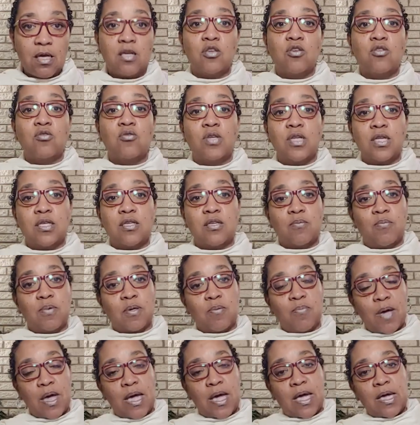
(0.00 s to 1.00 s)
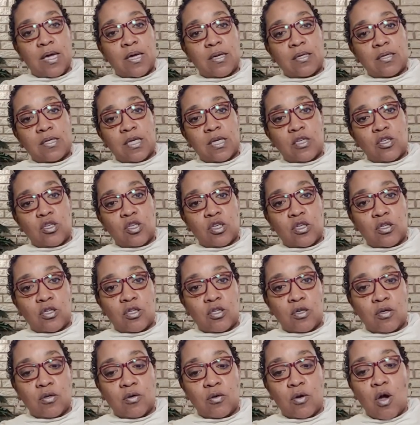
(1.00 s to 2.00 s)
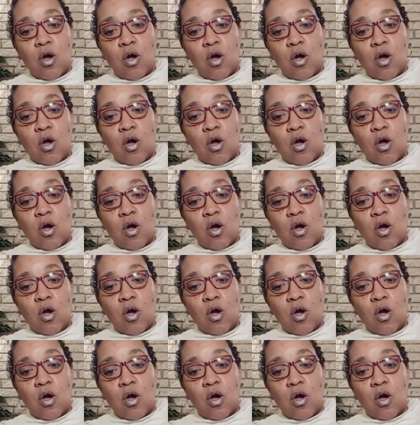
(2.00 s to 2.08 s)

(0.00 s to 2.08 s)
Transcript: you need to be paying attention to.